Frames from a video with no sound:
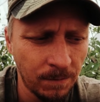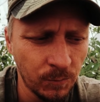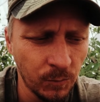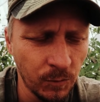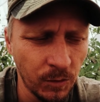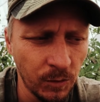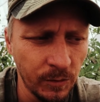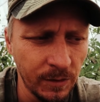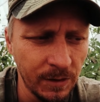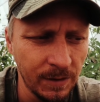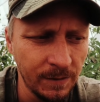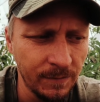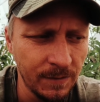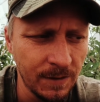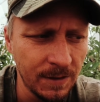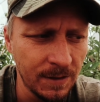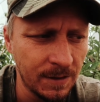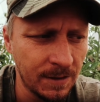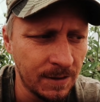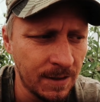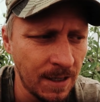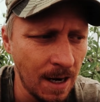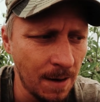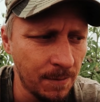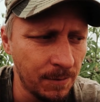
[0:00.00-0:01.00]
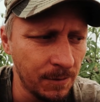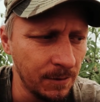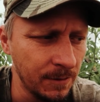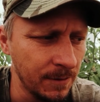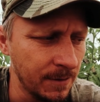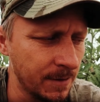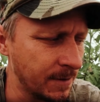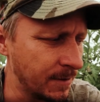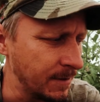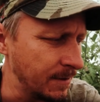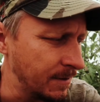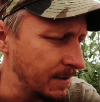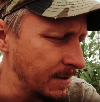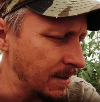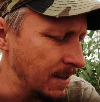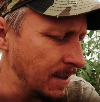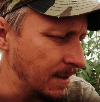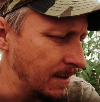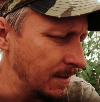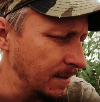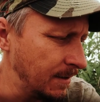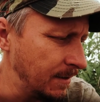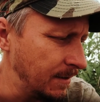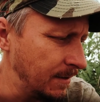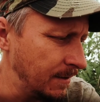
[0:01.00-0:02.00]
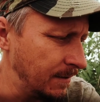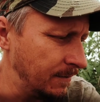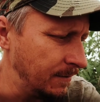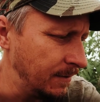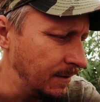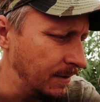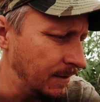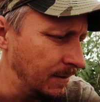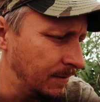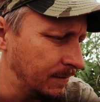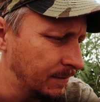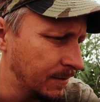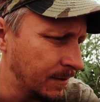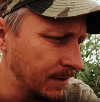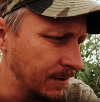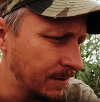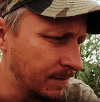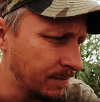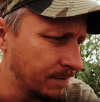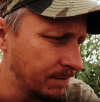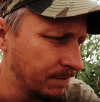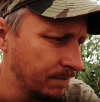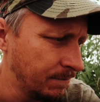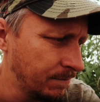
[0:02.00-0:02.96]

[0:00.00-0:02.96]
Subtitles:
when we live in this capitalist society of just,